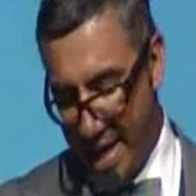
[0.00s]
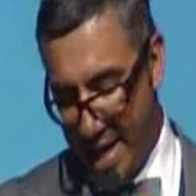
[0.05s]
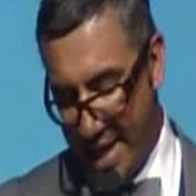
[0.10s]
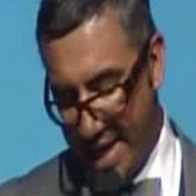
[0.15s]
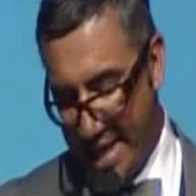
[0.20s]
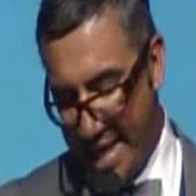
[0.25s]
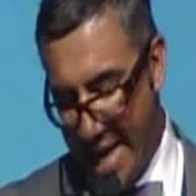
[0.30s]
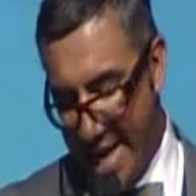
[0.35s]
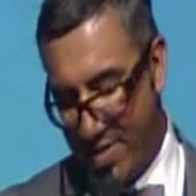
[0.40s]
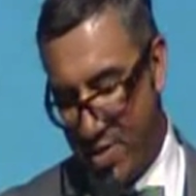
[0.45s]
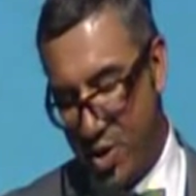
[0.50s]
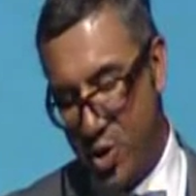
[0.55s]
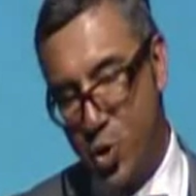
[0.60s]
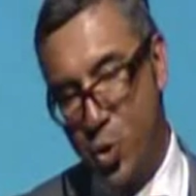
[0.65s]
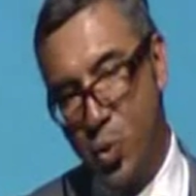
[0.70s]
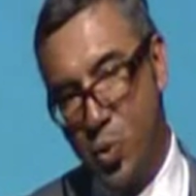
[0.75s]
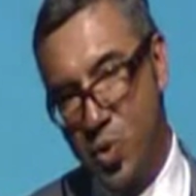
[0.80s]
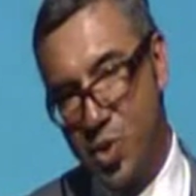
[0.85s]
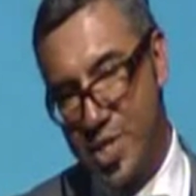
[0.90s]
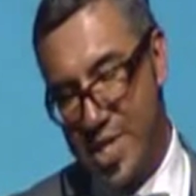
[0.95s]
and gain the
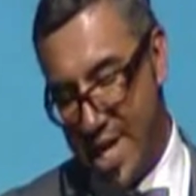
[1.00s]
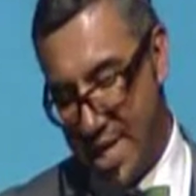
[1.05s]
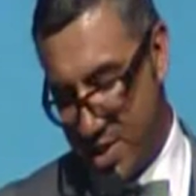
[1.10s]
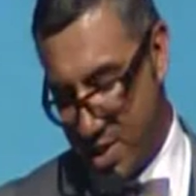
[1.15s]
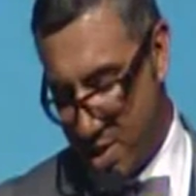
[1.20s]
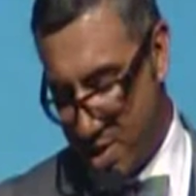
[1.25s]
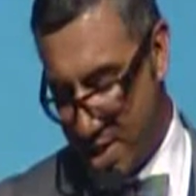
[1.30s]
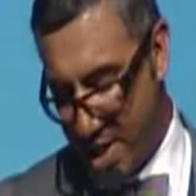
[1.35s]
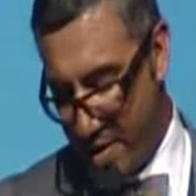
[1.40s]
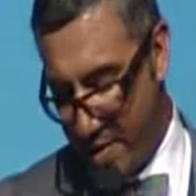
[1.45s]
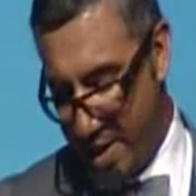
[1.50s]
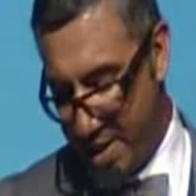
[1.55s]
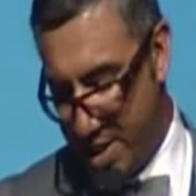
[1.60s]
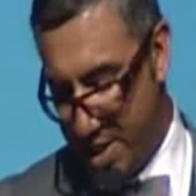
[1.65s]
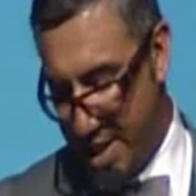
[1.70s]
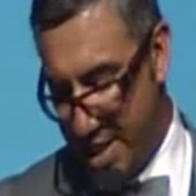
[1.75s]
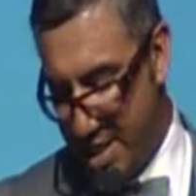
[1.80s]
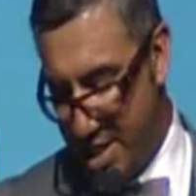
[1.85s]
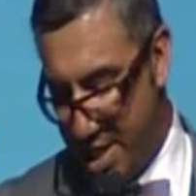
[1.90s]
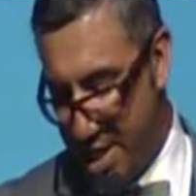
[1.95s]
tools necessary
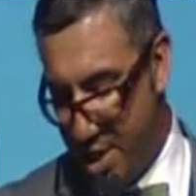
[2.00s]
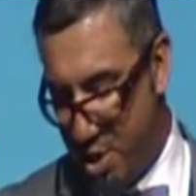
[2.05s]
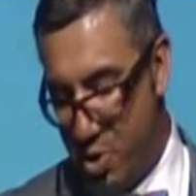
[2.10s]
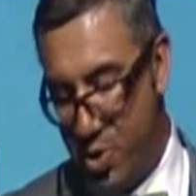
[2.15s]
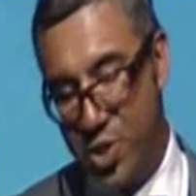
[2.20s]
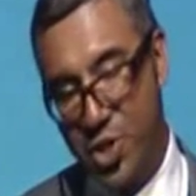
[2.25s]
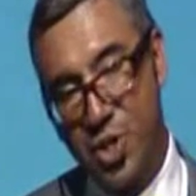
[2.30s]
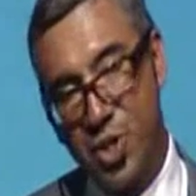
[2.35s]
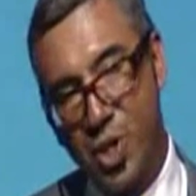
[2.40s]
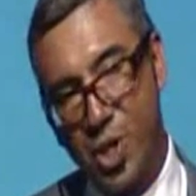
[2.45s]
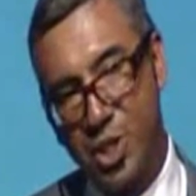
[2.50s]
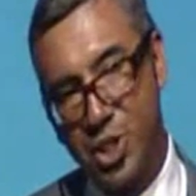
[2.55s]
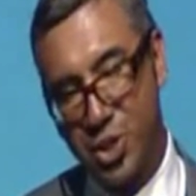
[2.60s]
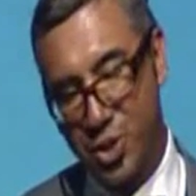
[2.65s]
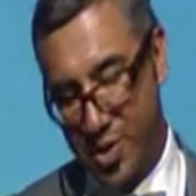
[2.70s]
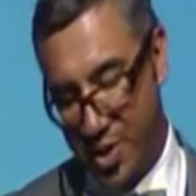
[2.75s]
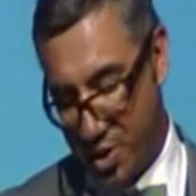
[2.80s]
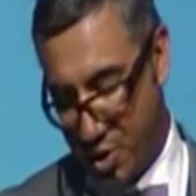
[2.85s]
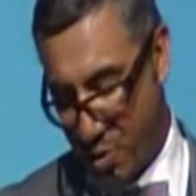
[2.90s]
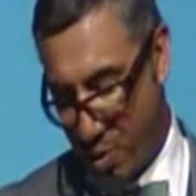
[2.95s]
to continue to
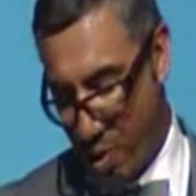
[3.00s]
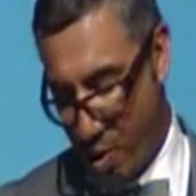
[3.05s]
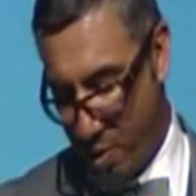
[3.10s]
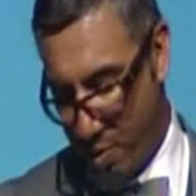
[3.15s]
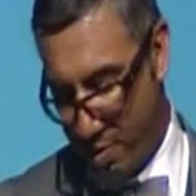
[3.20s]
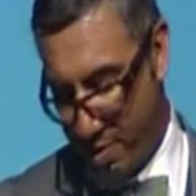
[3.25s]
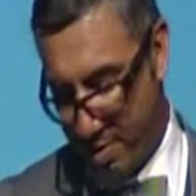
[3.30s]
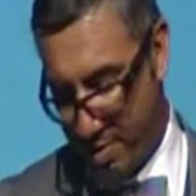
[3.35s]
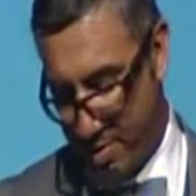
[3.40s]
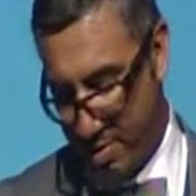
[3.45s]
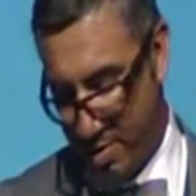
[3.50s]
nurture this growth.